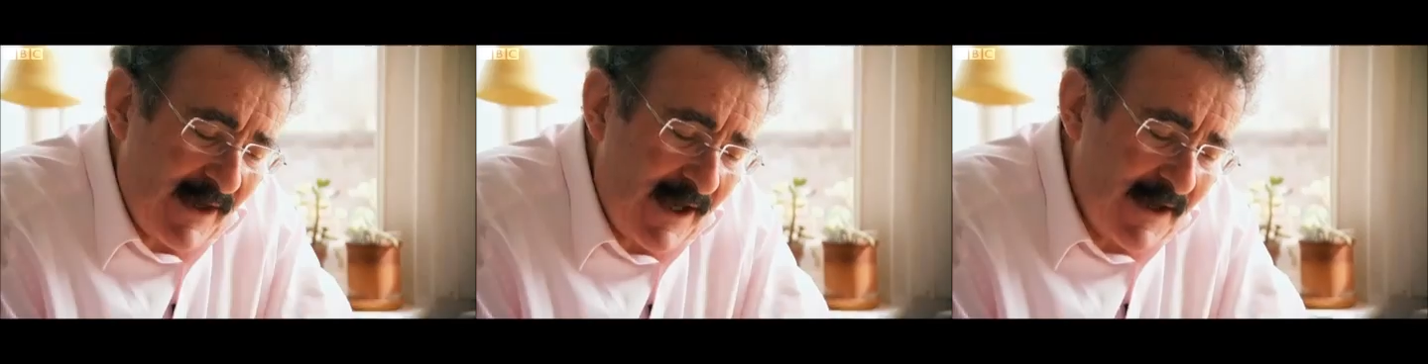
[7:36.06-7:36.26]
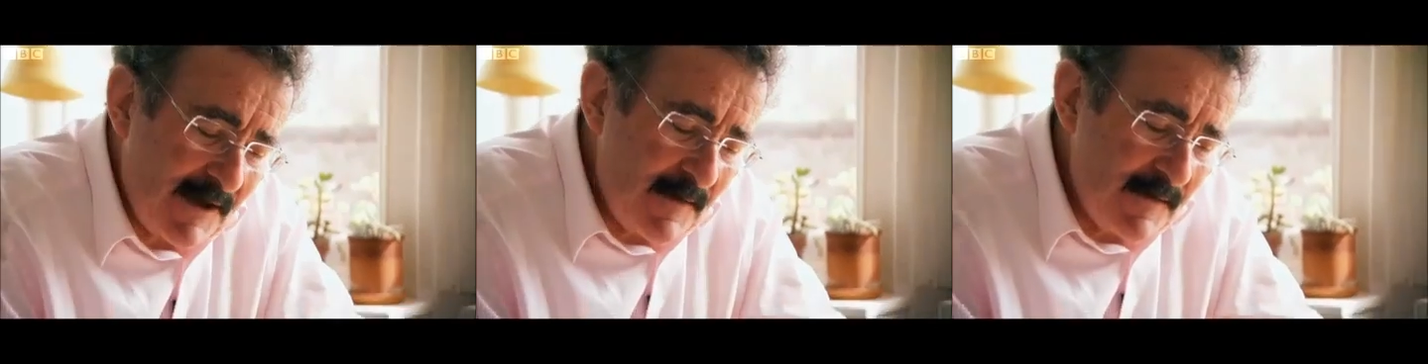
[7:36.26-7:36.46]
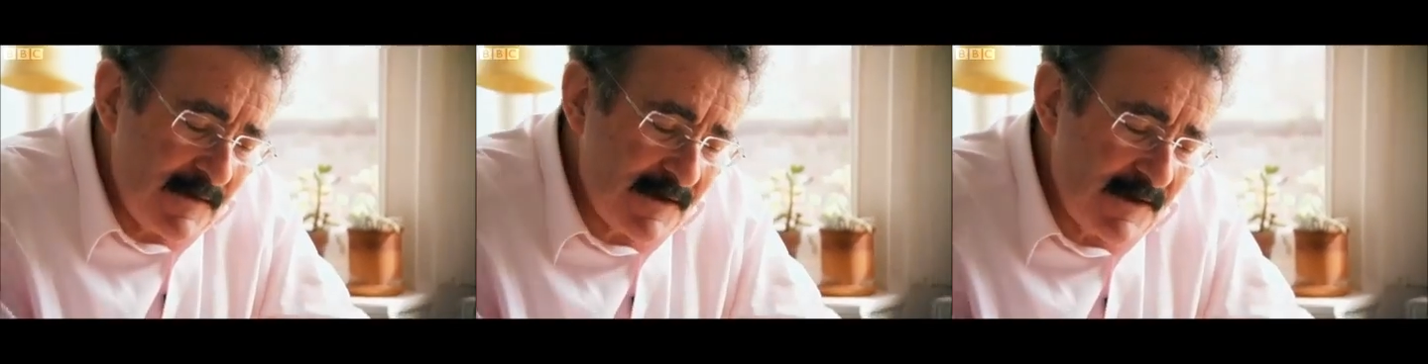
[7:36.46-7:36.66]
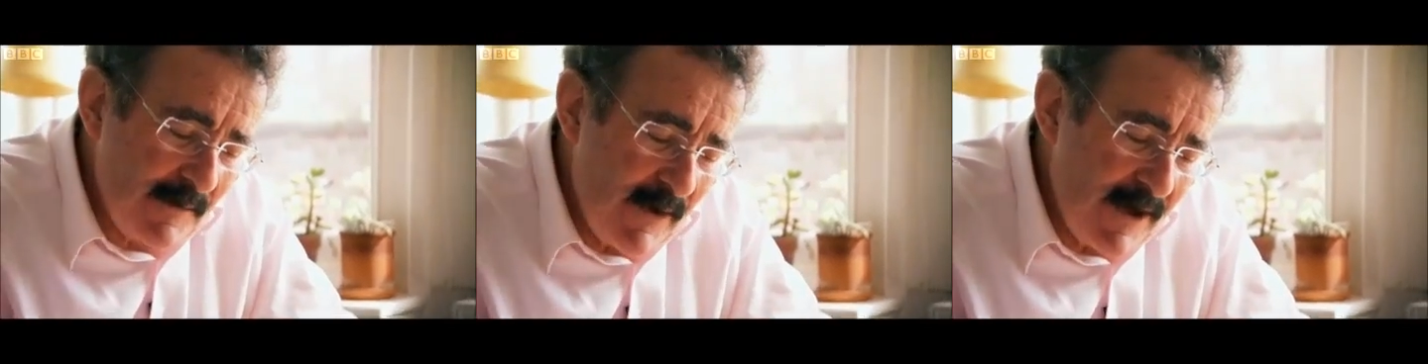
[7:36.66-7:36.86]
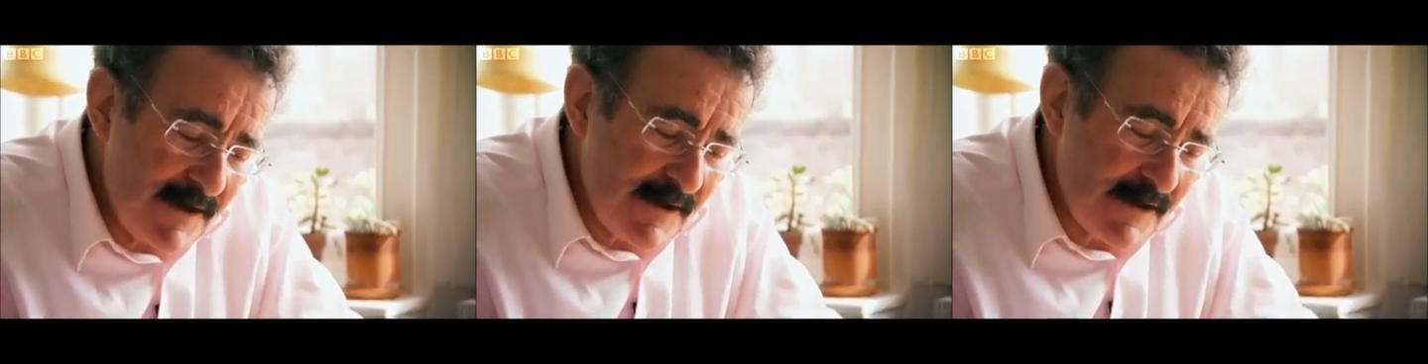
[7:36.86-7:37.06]
and in some
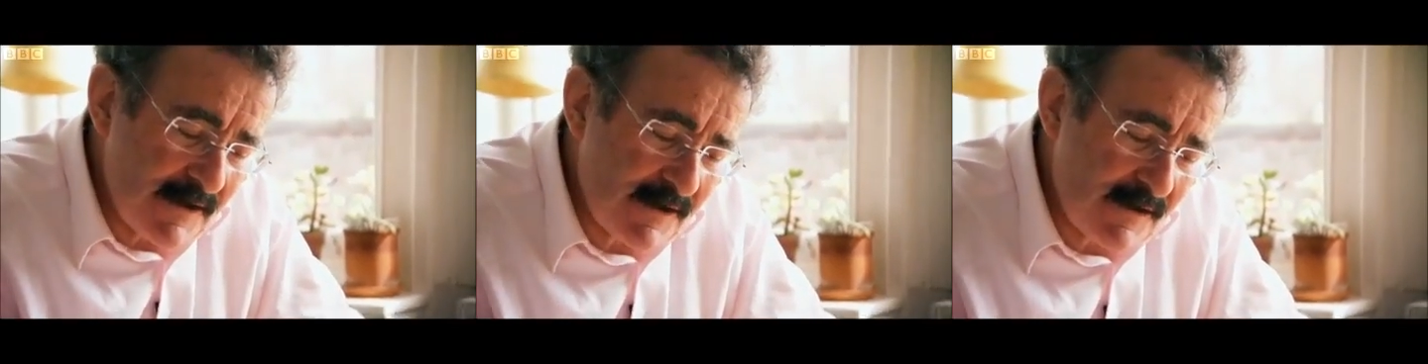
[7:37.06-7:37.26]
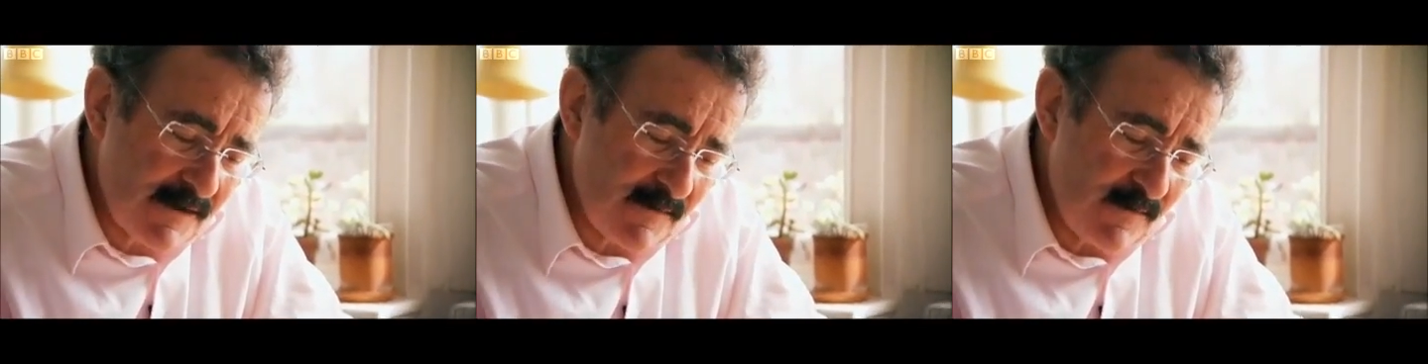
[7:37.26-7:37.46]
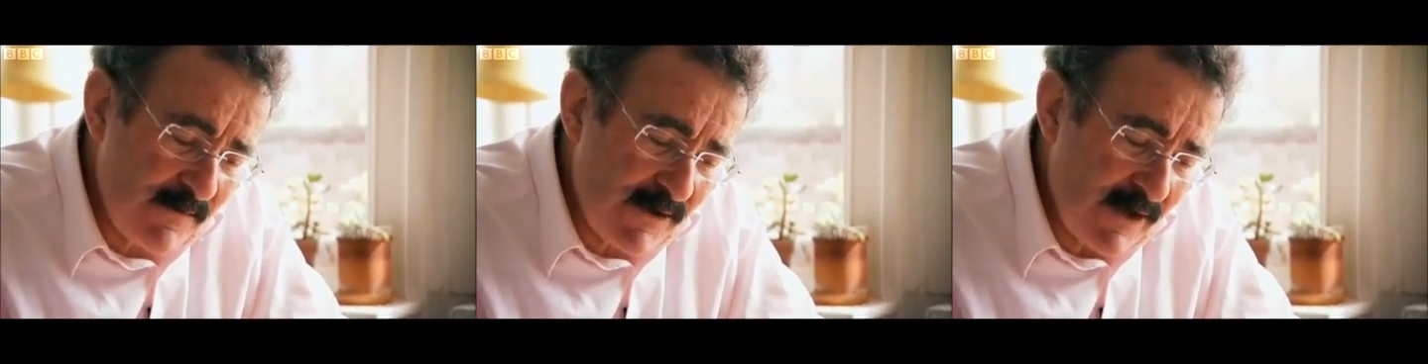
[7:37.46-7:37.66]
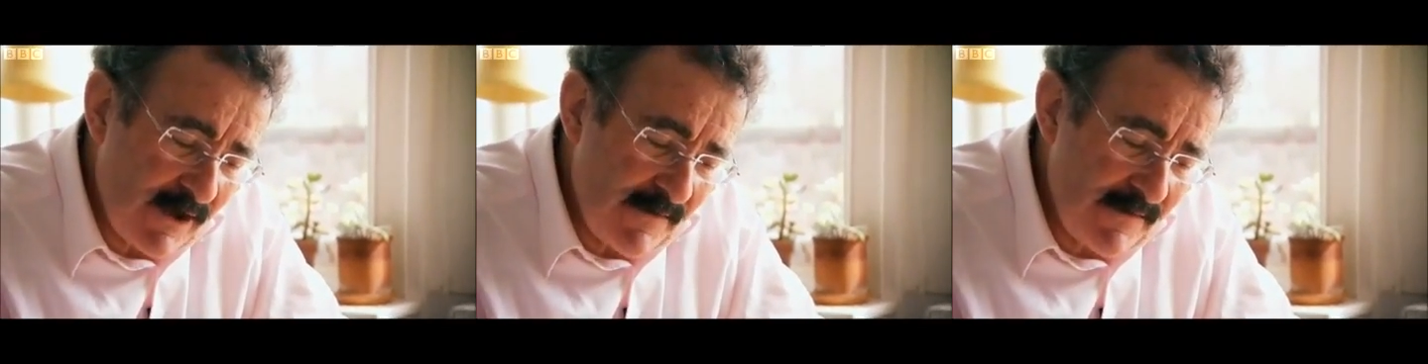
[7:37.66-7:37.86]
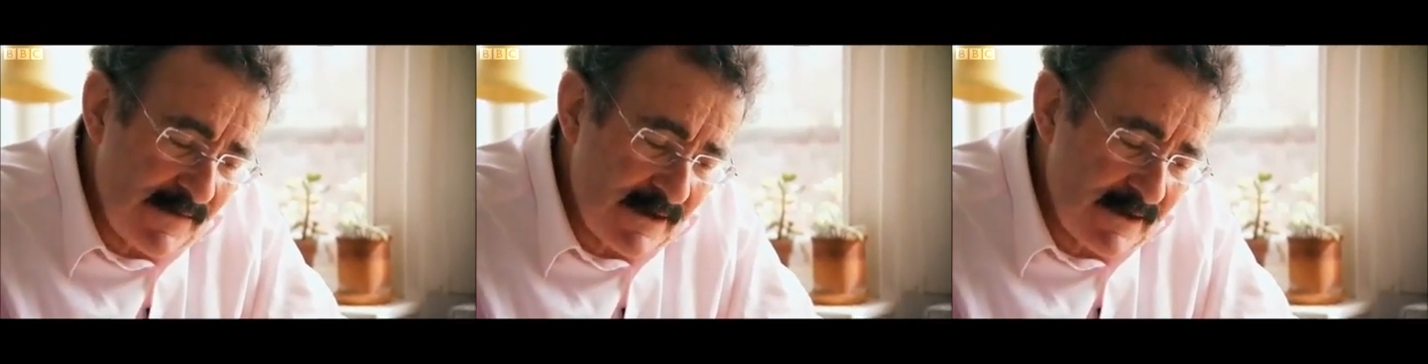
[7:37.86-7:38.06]
ways, it's
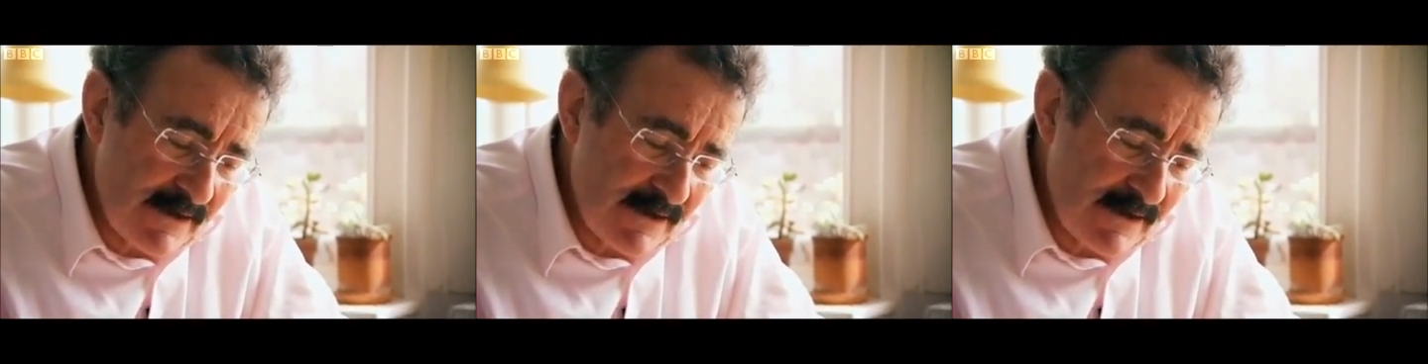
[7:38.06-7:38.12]
not